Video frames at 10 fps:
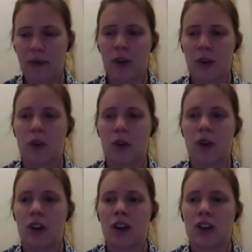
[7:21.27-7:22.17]
who
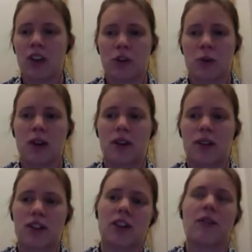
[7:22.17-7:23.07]

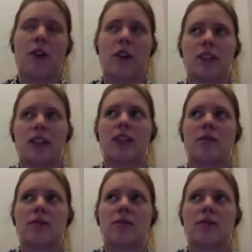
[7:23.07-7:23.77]
took photos he